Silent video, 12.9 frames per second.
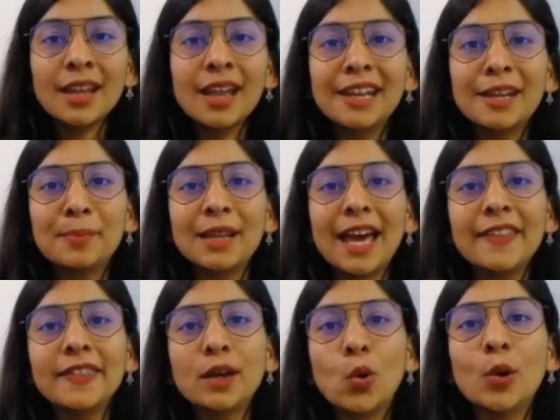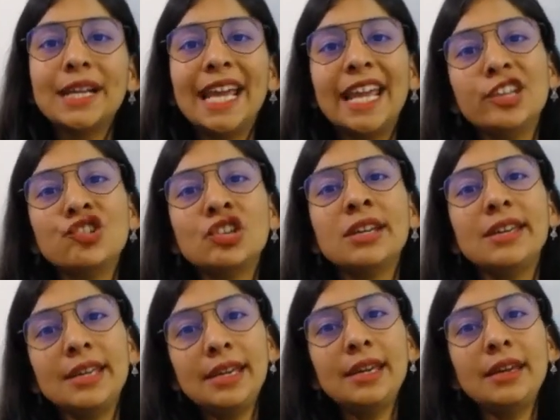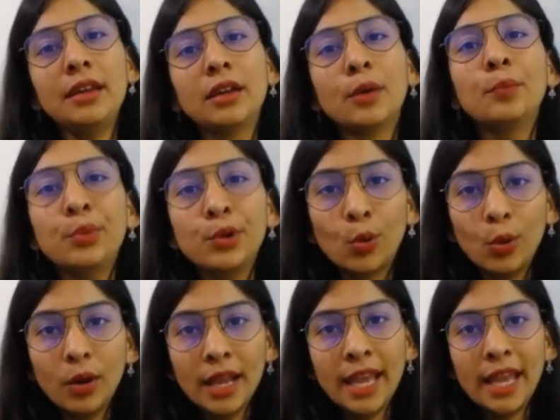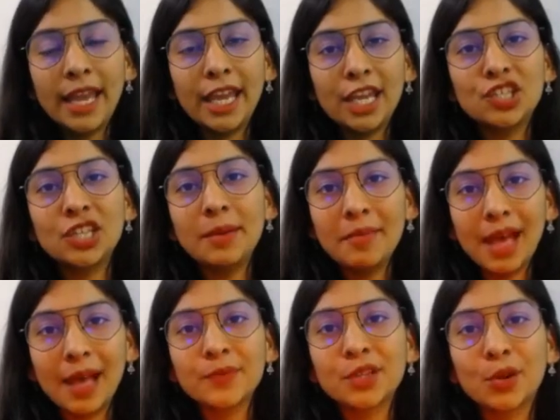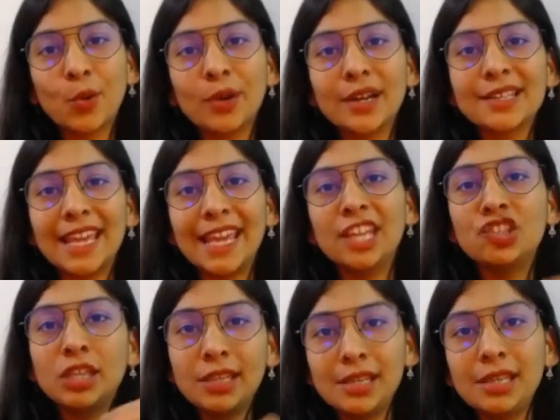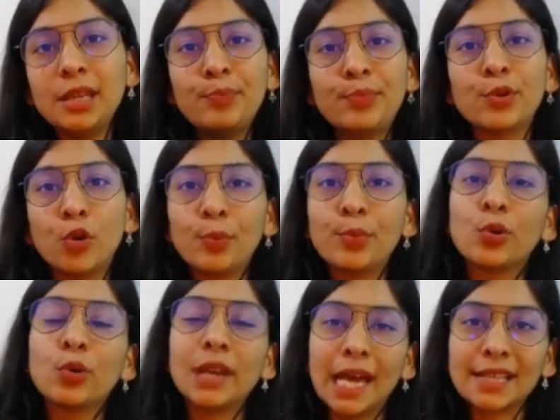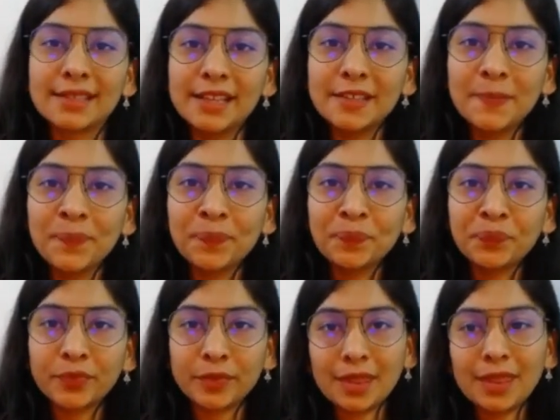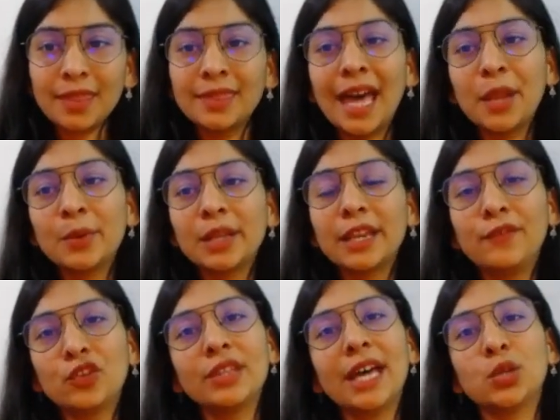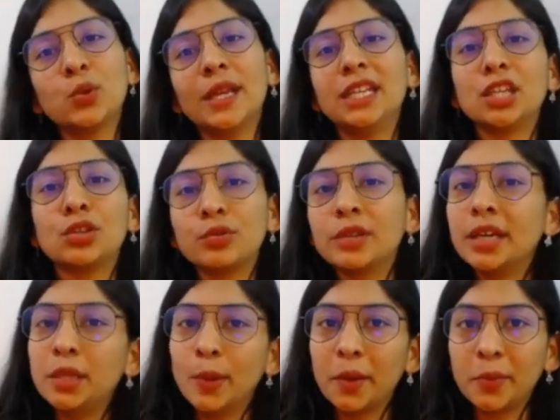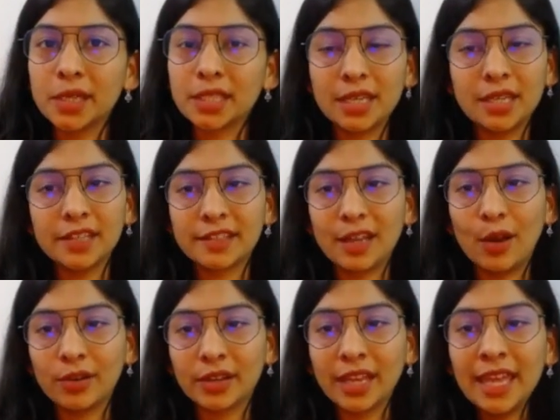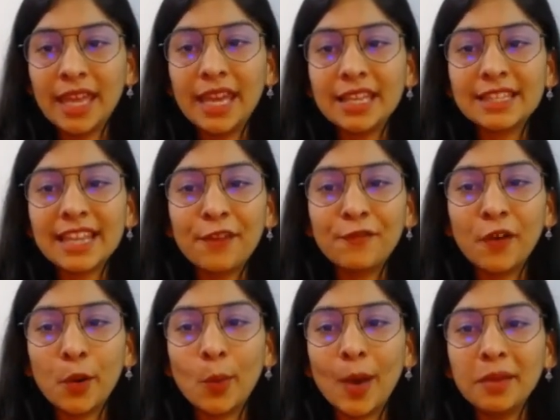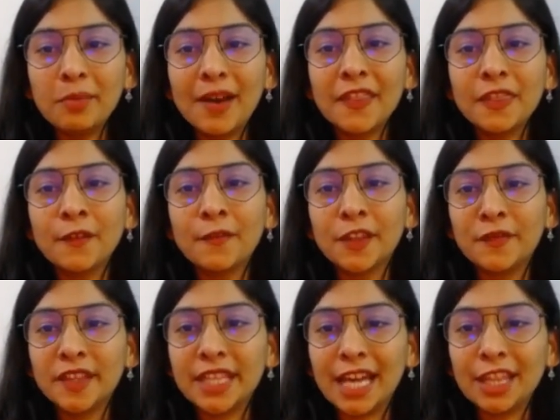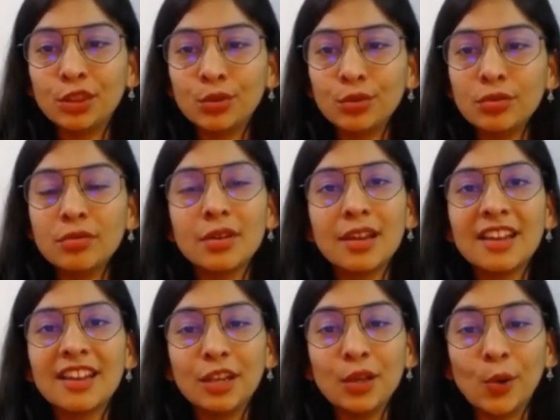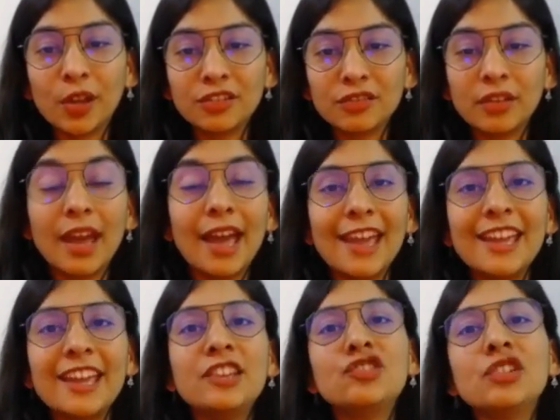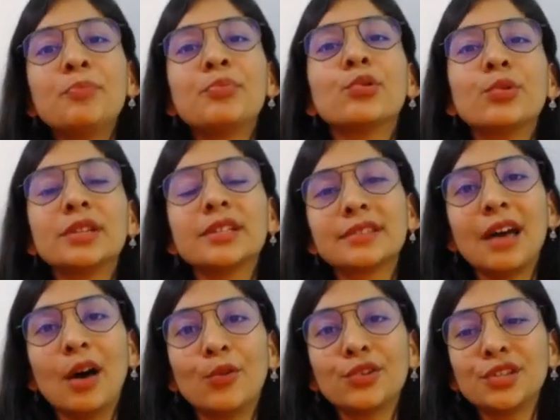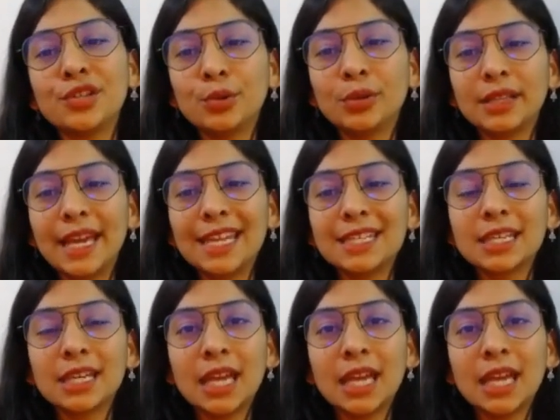and apply the code age Pro. AG G ma'am's code is AGE Pro, Pro classes. That will give you that 20 to 31% discount. It's like for one month with Vedantu, not. AG Pro discount, you will get